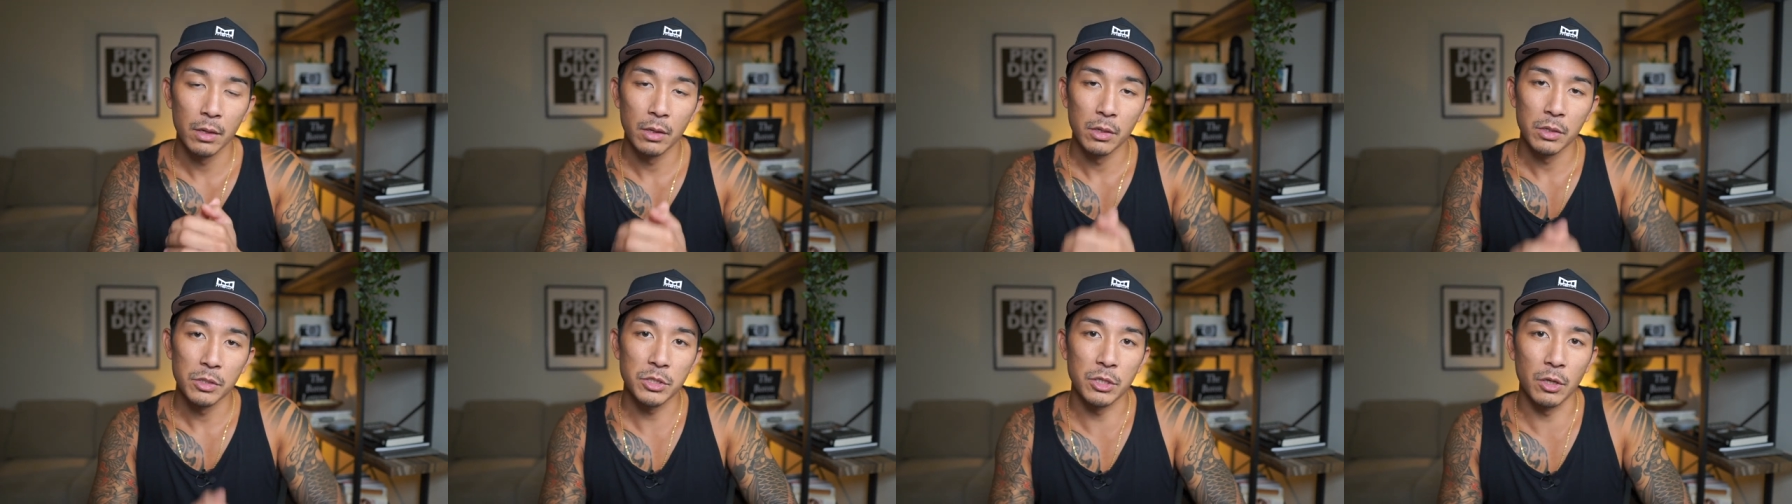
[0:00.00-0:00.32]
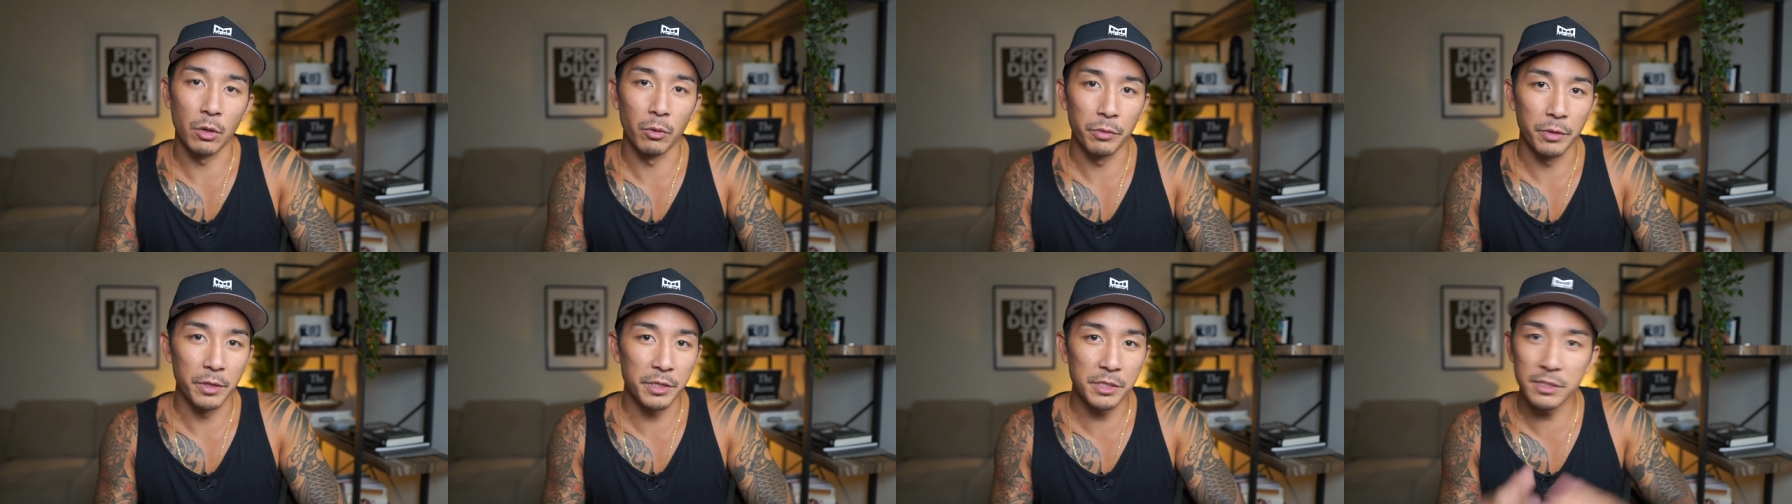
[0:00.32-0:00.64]

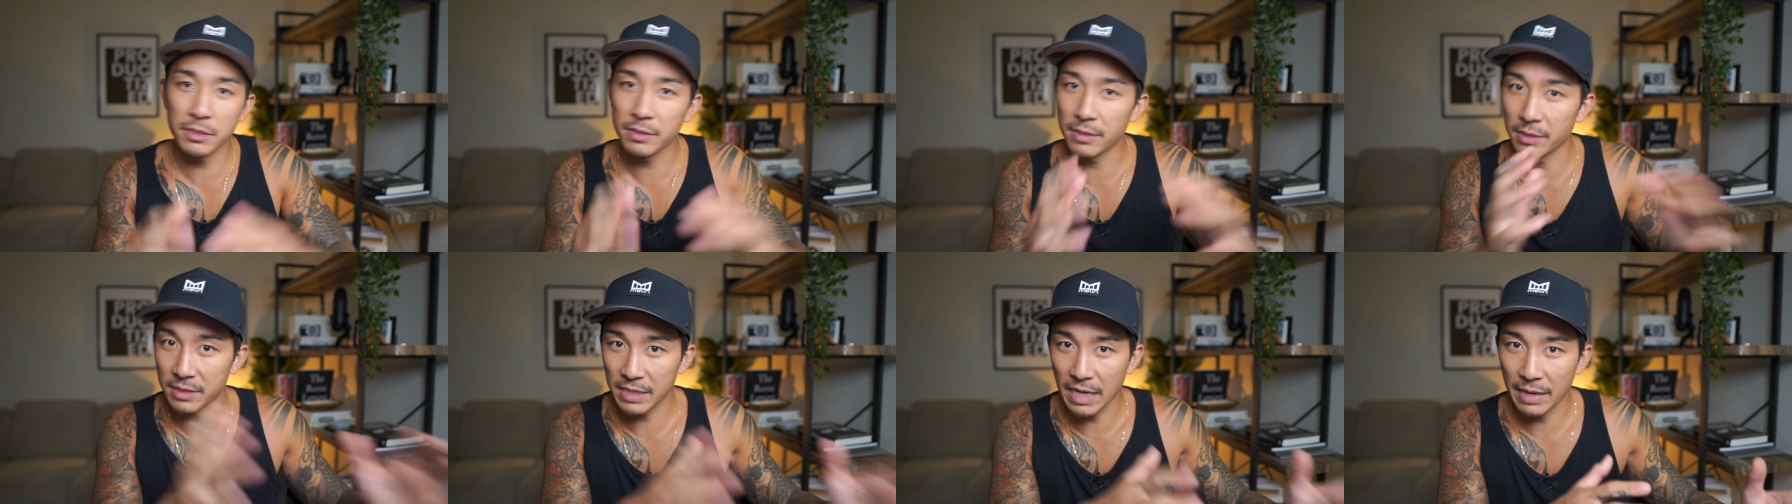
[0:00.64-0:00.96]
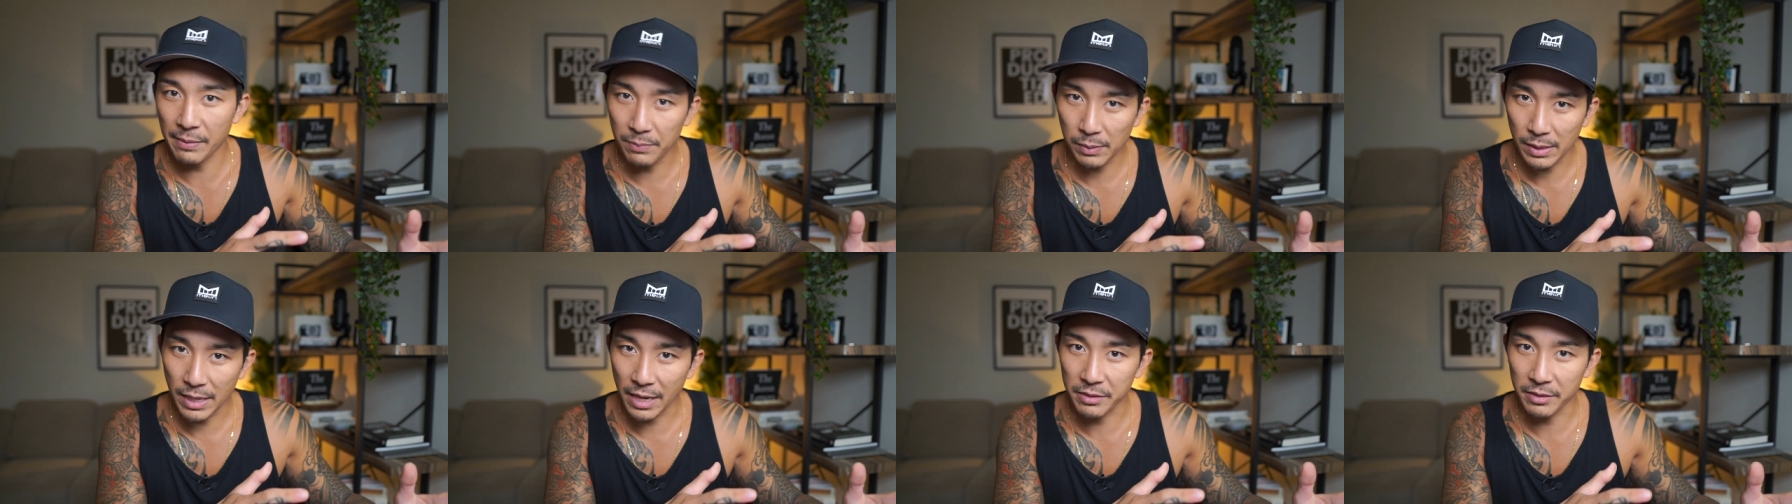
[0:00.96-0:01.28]
So this is the
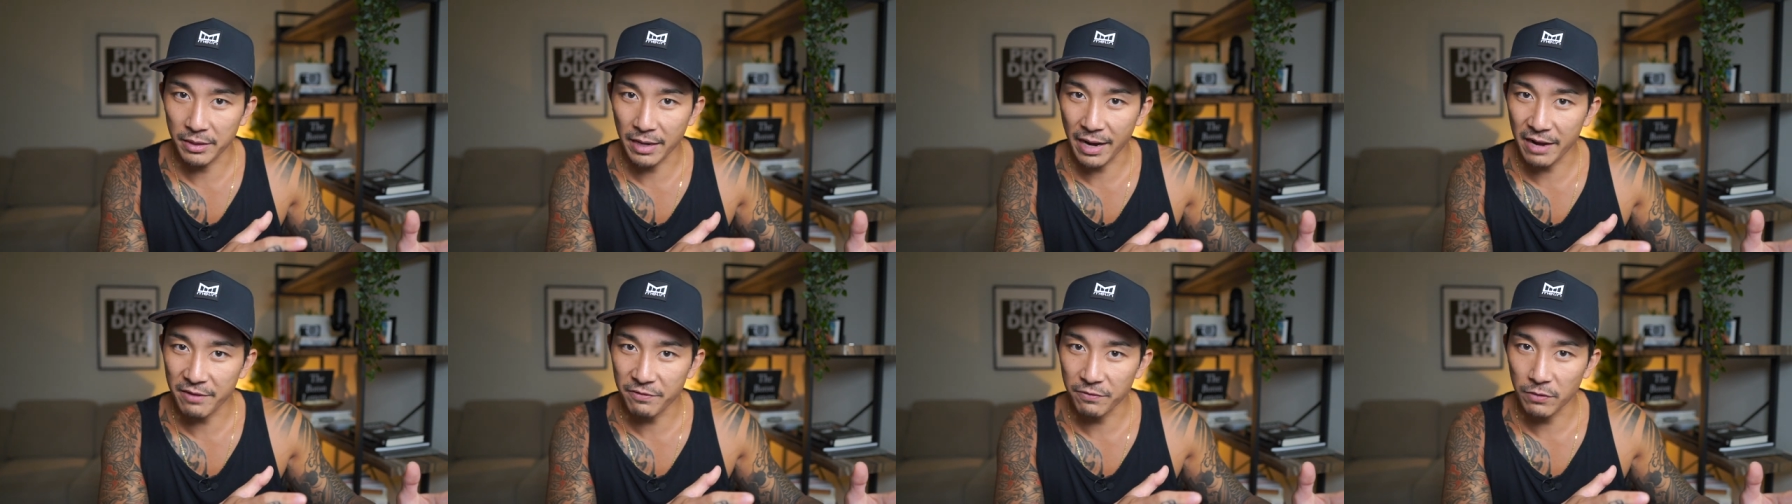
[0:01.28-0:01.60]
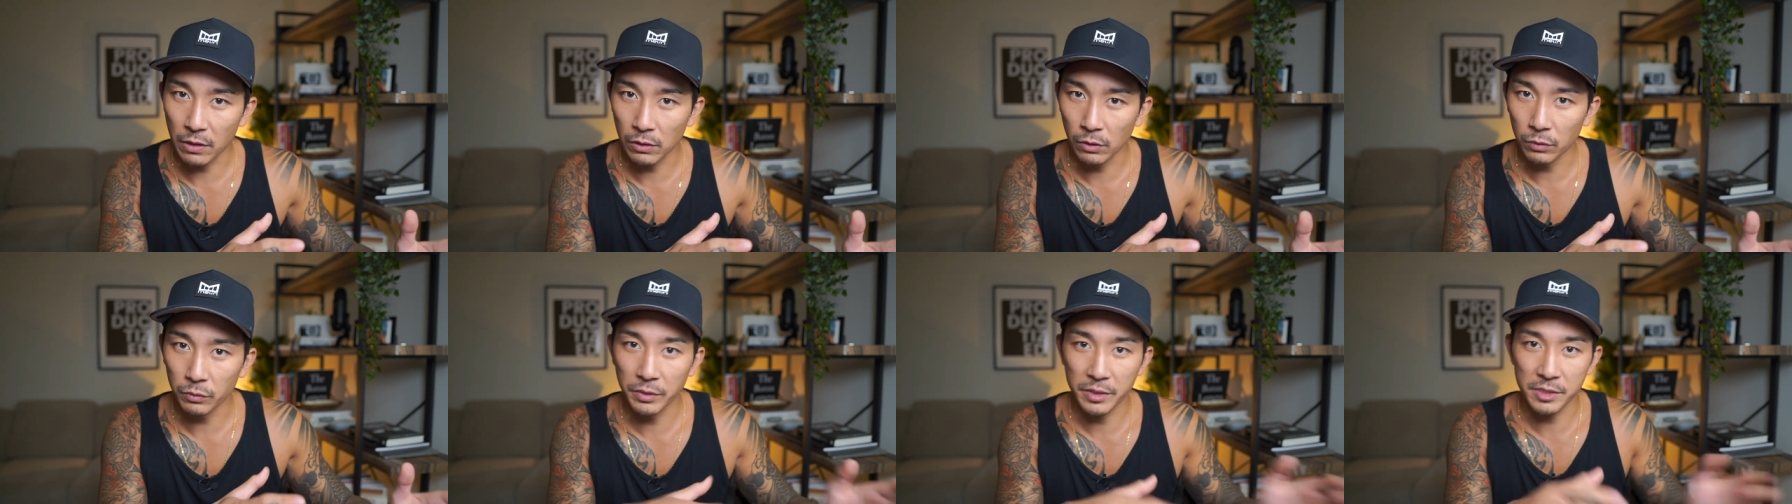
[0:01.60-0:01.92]
same plan that I followed.